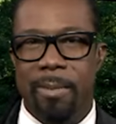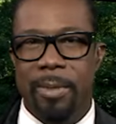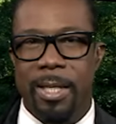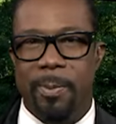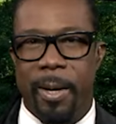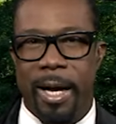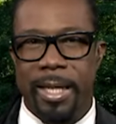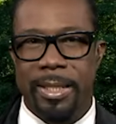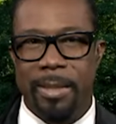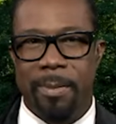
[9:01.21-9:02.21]
being
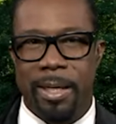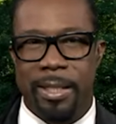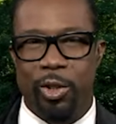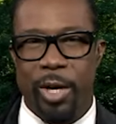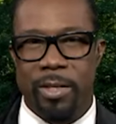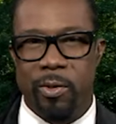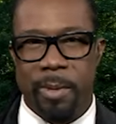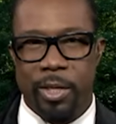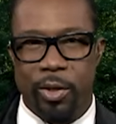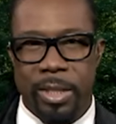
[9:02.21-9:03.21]
spearheaded by the
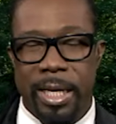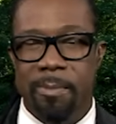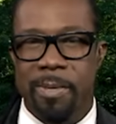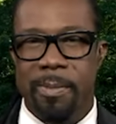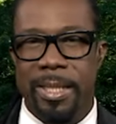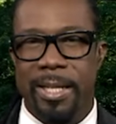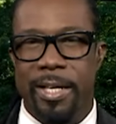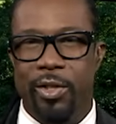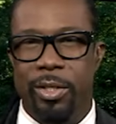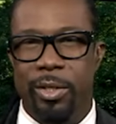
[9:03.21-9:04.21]
Transformation
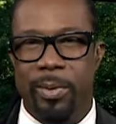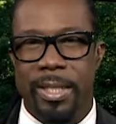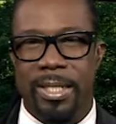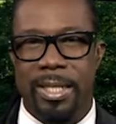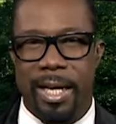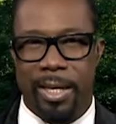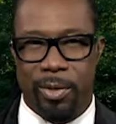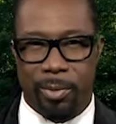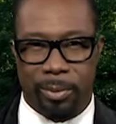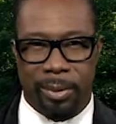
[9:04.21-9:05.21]
Implementation Unit,
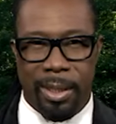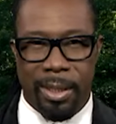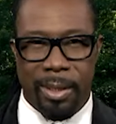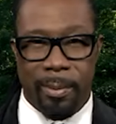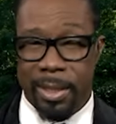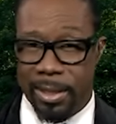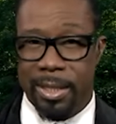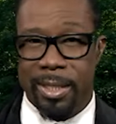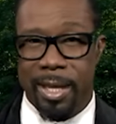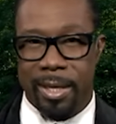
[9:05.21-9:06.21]
TIU. With the
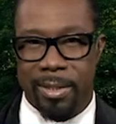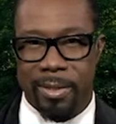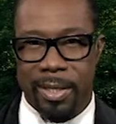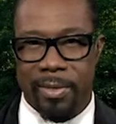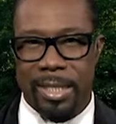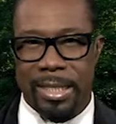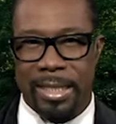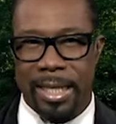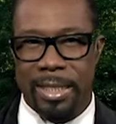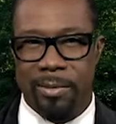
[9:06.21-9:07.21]
details, here is
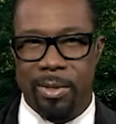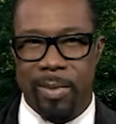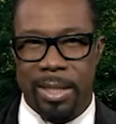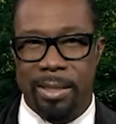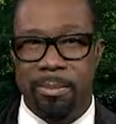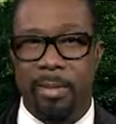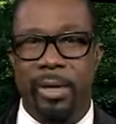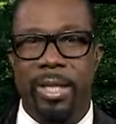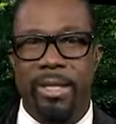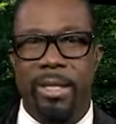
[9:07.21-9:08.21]
Executive Director
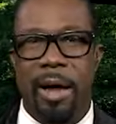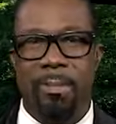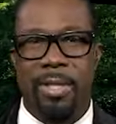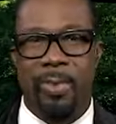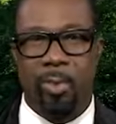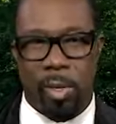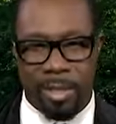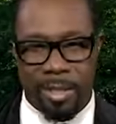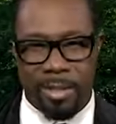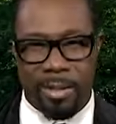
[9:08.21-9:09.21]
Maria
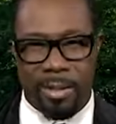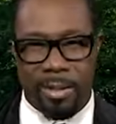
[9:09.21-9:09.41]
Thompson-Walters.